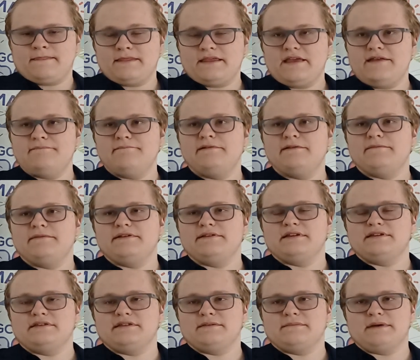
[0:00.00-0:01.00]

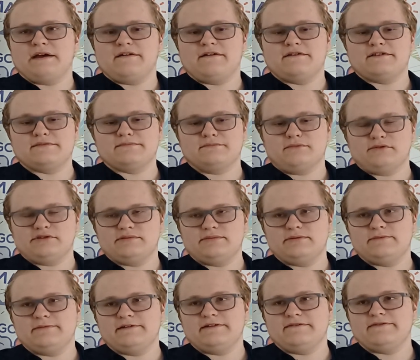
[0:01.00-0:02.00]
implementing them has multiple
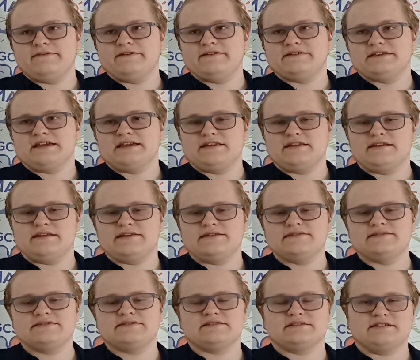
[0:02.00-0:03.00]
benefits and it
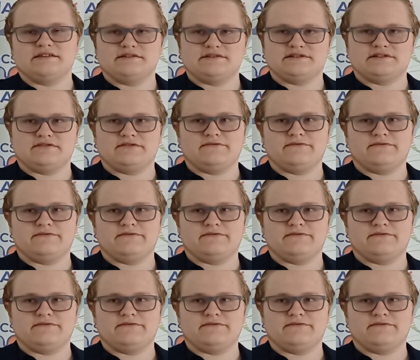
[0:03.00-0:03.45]
secures